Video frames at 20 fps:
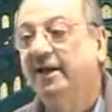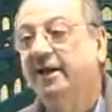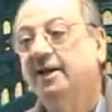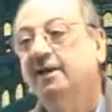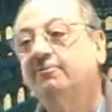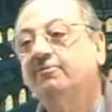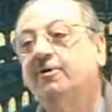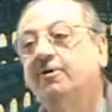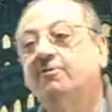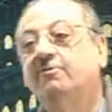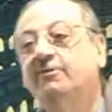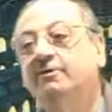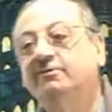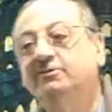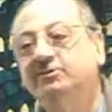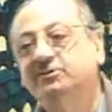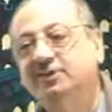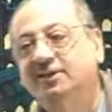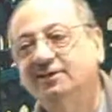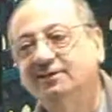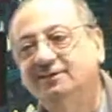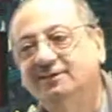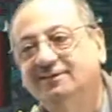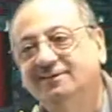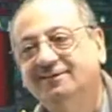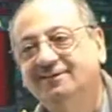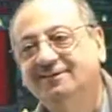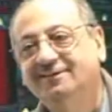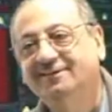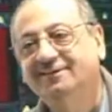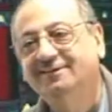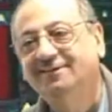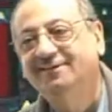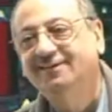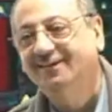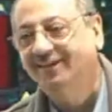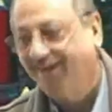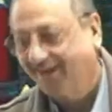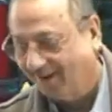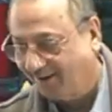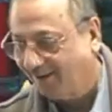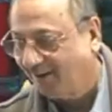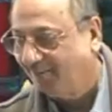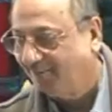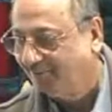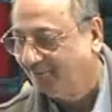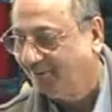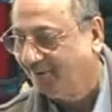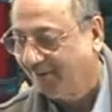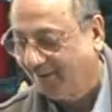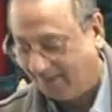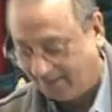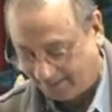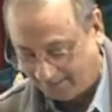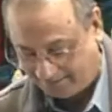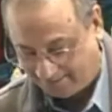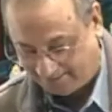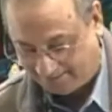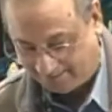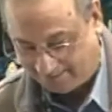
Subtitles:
Enough of revision? Alhamdulillah.